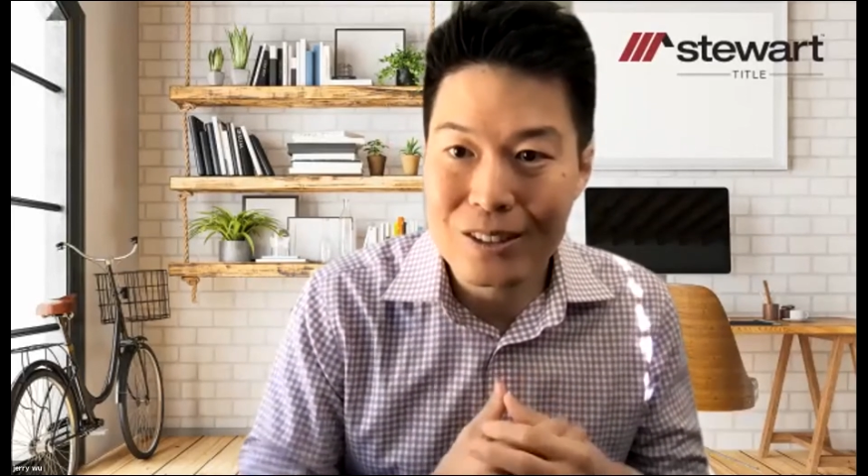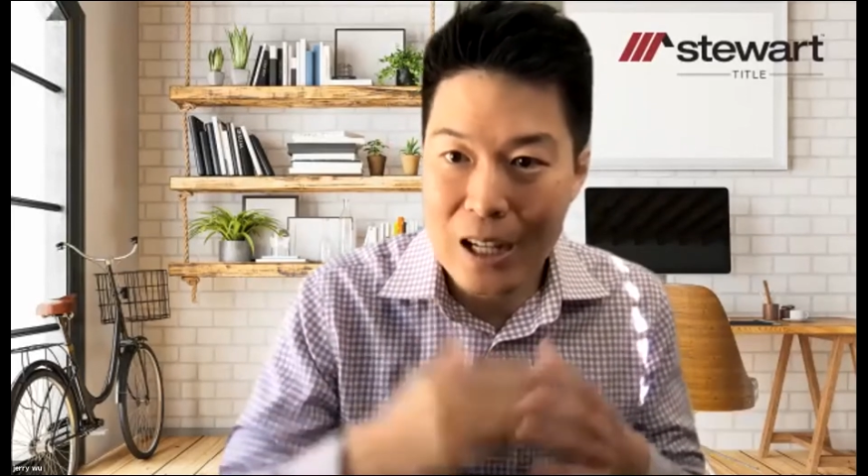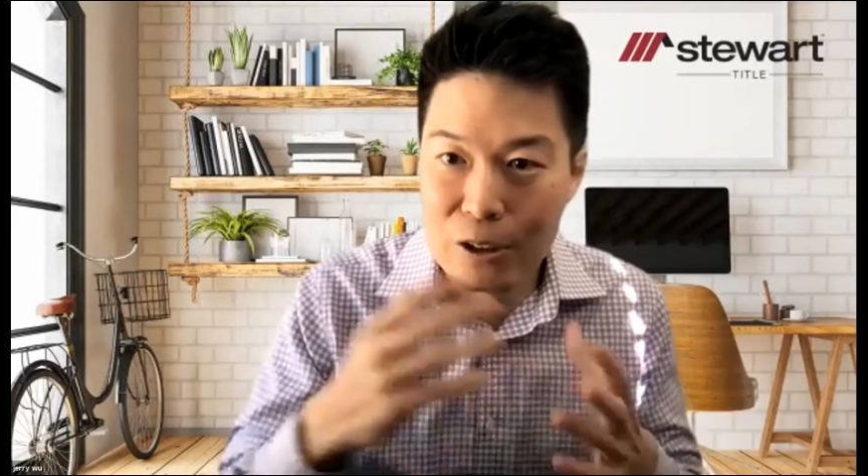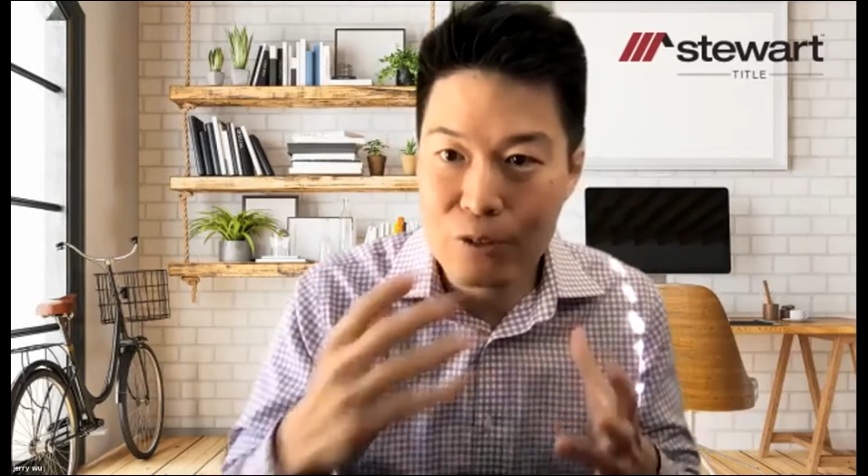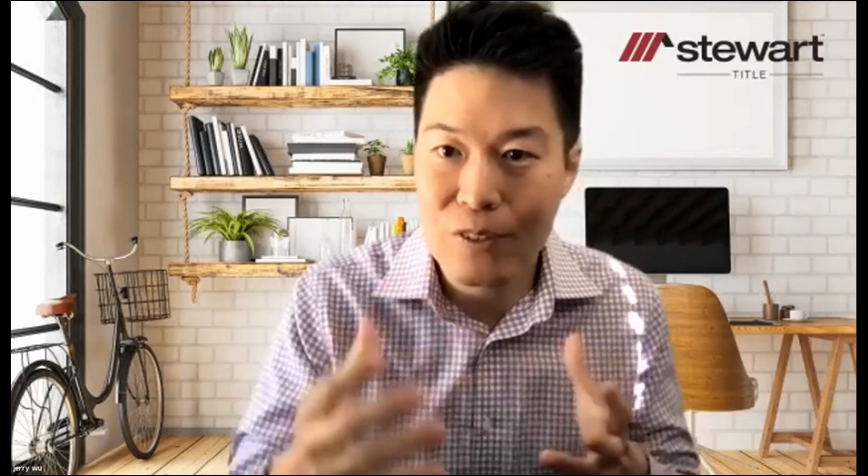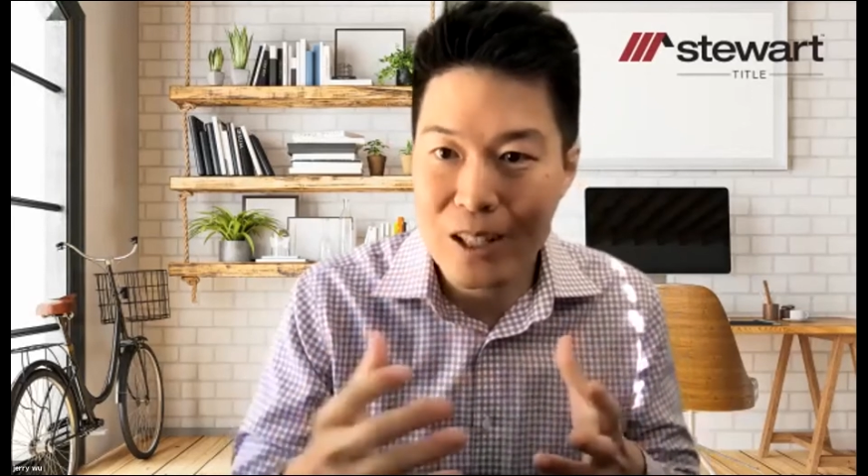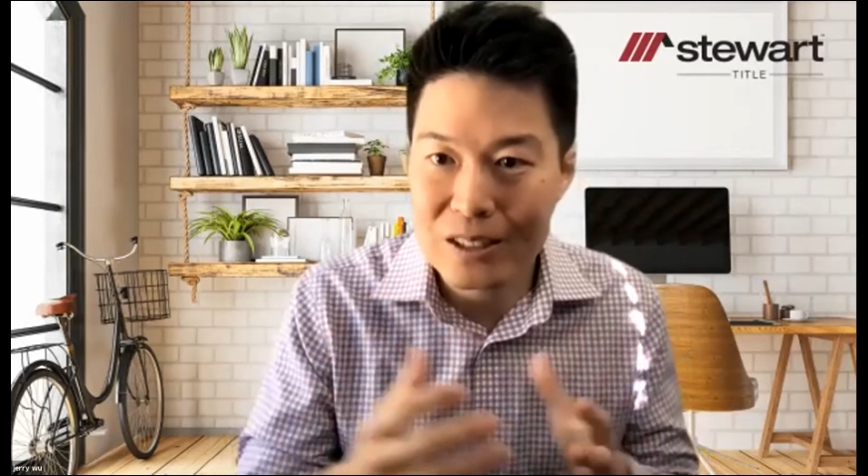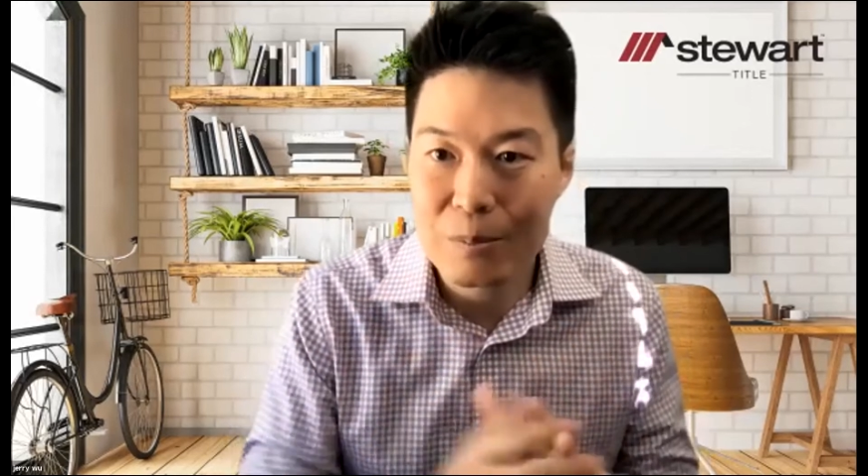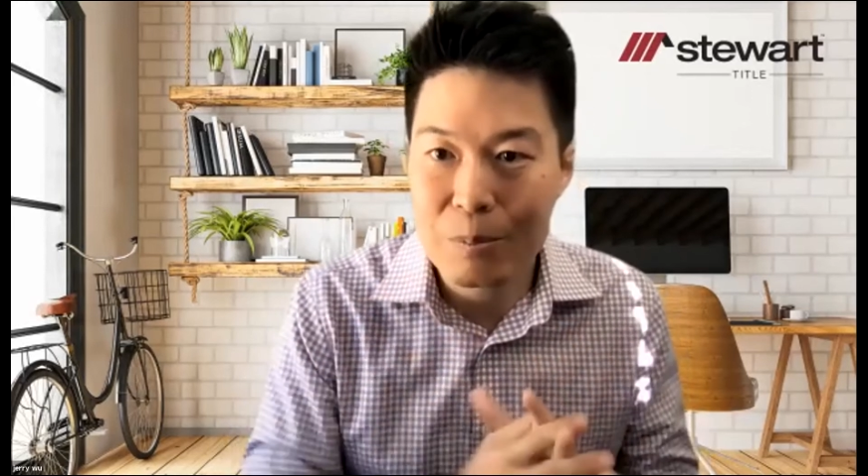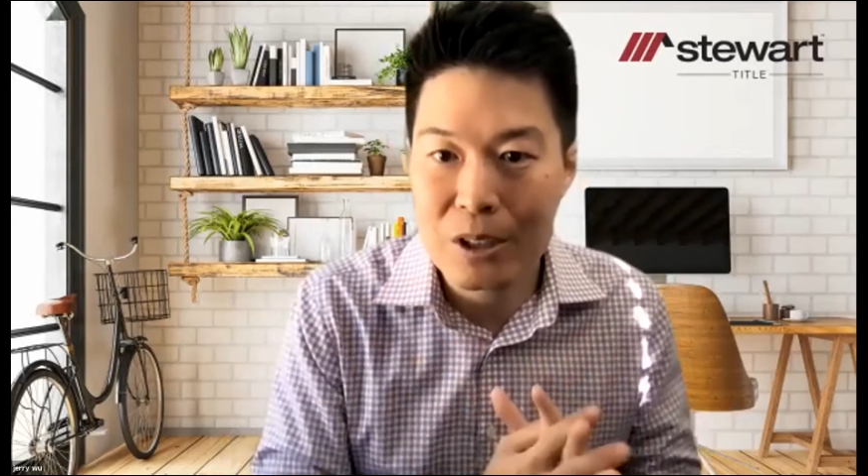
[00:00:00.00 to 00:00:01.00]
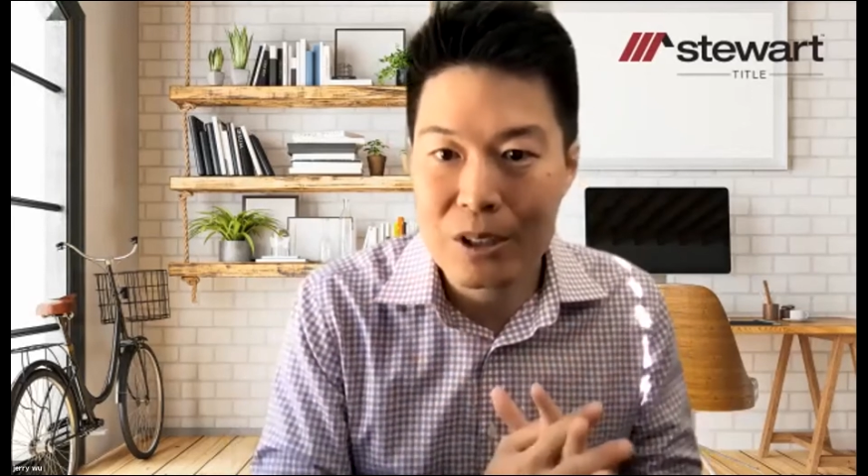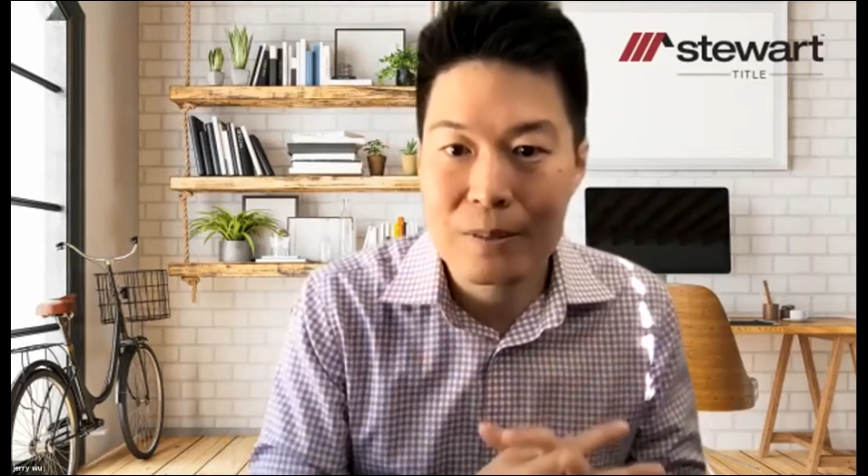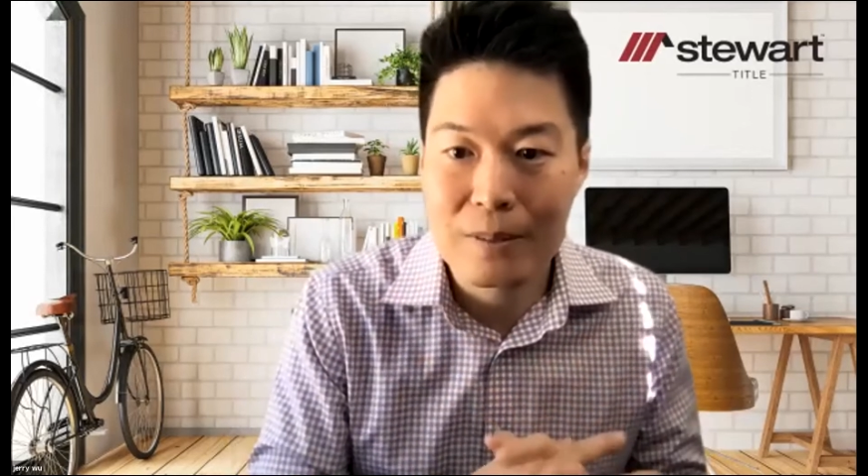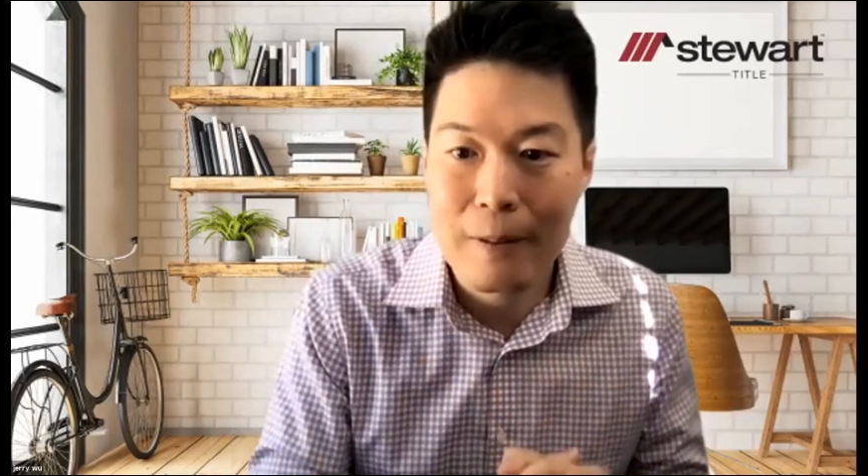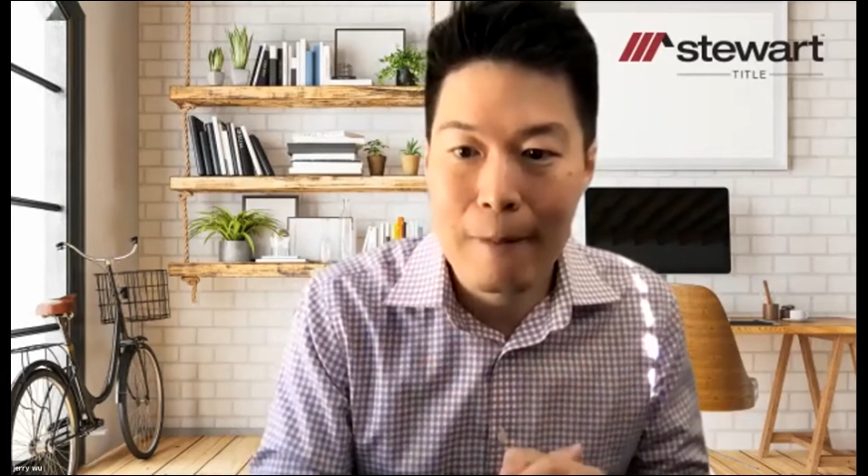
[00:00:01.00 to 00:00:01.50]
title vesting part?